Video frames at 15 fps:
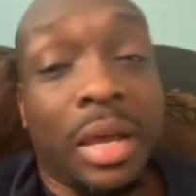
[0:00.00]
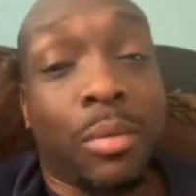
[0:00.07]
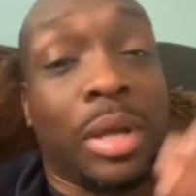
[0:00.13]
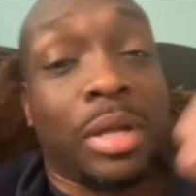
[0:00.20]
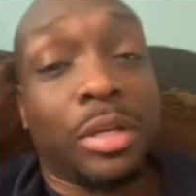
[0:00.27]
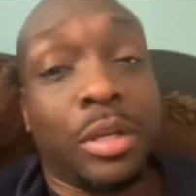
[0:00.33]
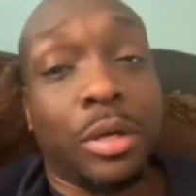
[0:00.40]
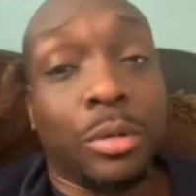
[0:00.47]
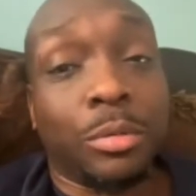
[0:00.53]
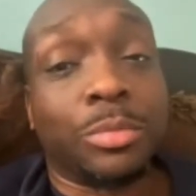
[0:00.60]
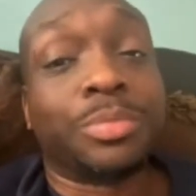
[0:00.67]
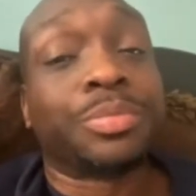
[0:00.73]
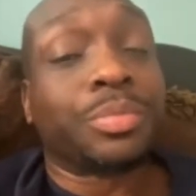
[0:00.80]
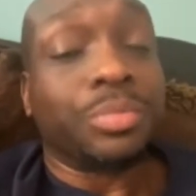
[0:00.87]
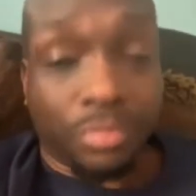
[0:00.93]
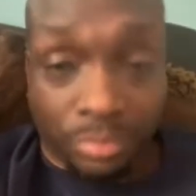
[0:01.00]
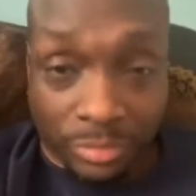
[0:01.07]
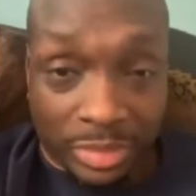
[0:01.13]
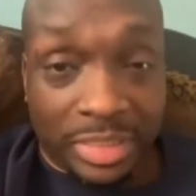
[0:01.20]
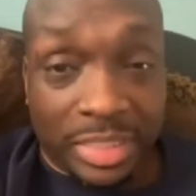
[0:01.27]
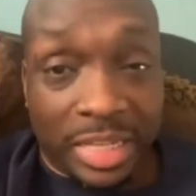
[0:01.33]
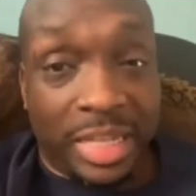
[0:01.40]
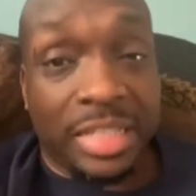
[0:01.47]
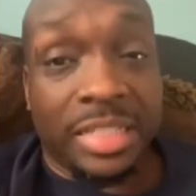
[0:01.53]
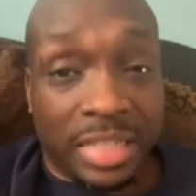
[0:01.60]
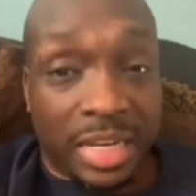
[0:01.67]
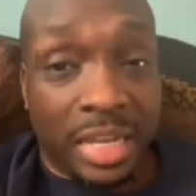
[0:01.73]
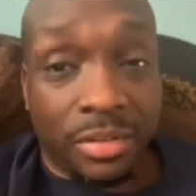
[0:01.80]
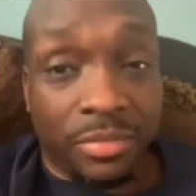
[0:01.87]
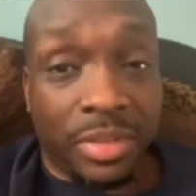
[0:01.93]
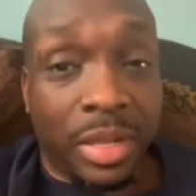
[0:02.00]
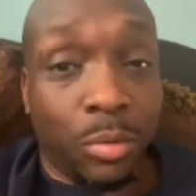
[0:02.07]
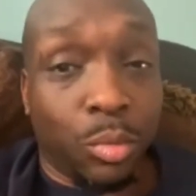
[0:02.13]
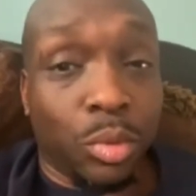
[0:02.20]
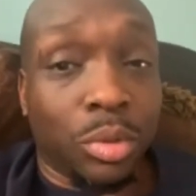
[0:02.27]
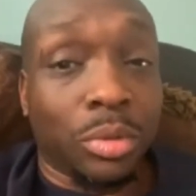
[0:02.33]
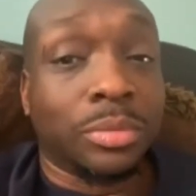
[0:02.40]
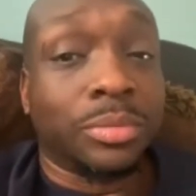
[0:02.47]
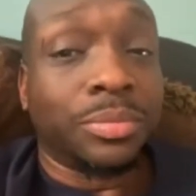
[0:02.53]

I know the ins and out of that world.